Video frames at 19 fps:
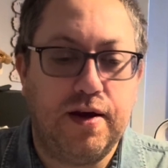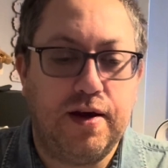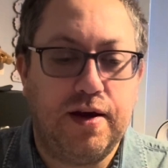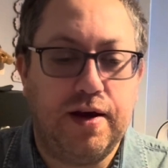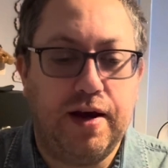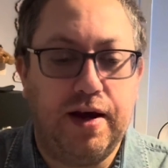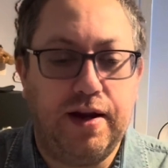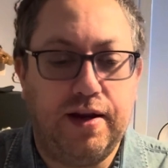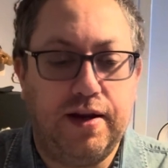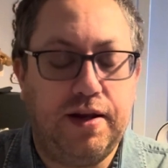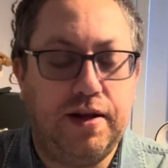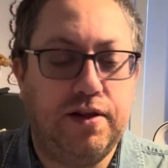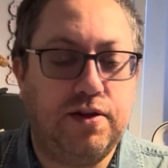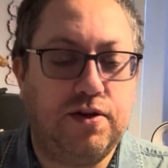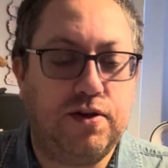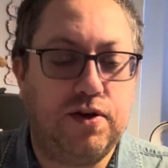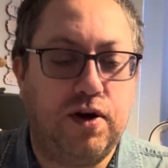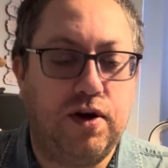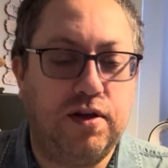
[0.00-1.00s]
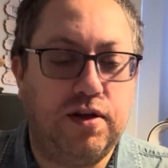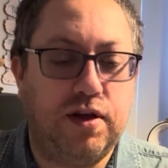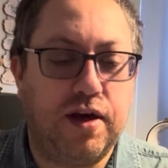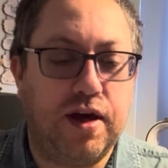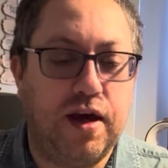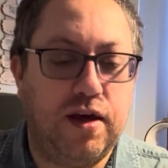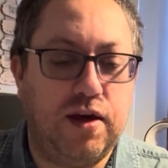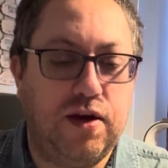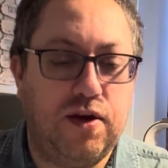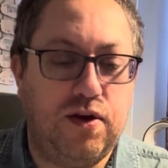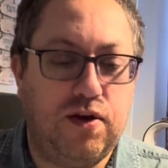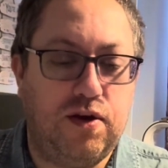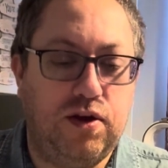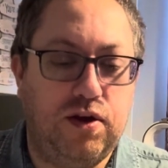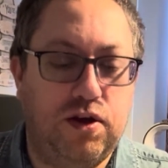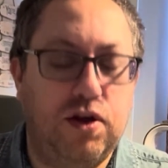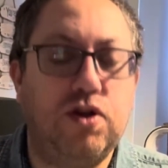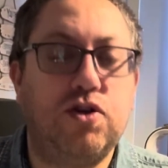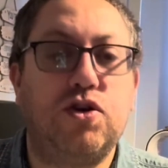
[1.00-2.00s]
And then inside you get
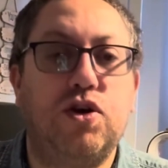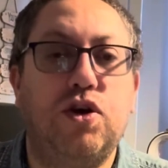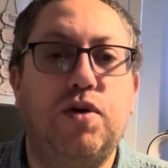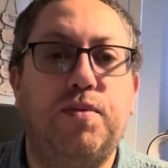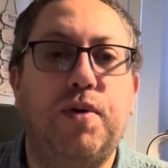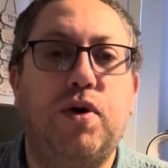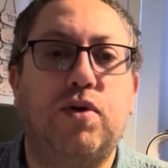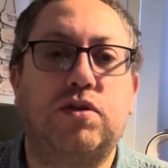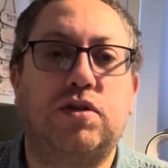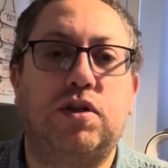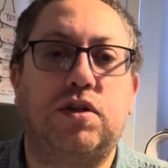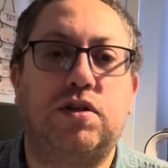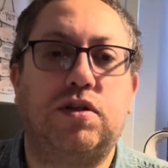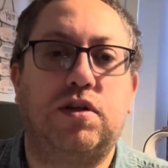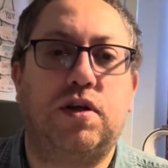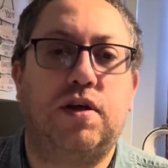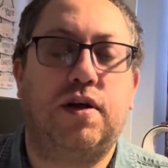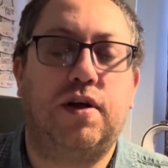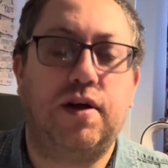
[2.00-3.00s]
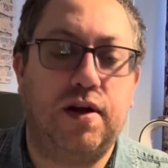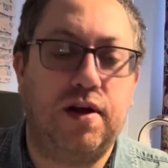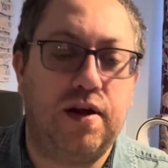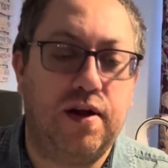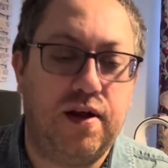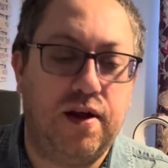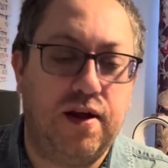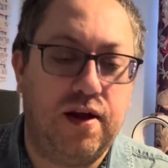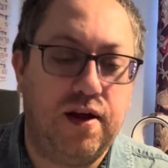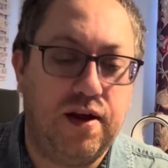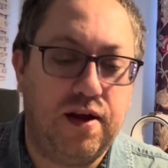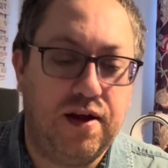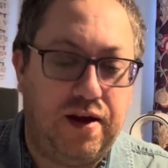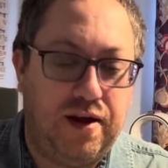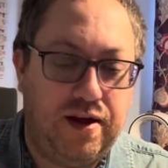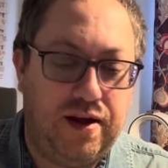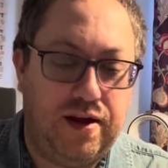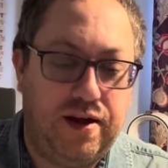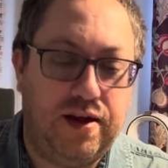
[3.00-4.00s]
your two boxes.
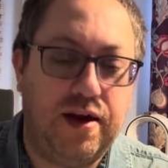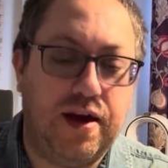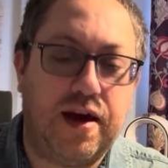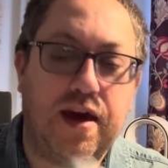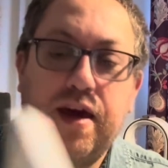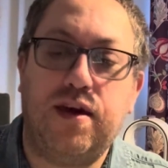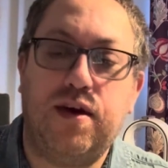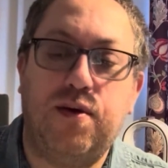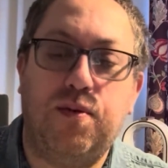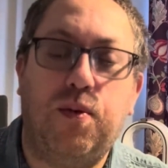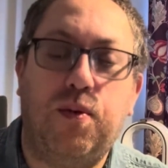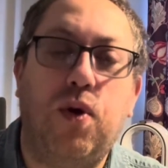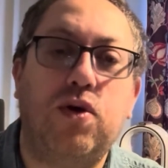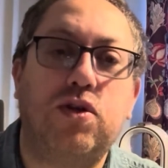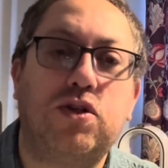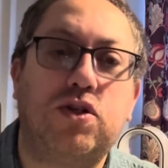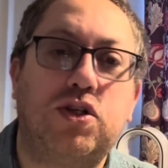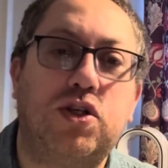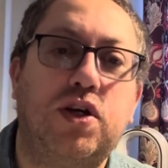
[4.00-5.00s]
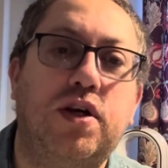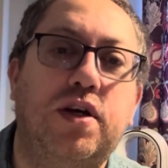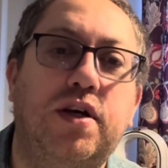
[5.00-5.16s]
You get your watch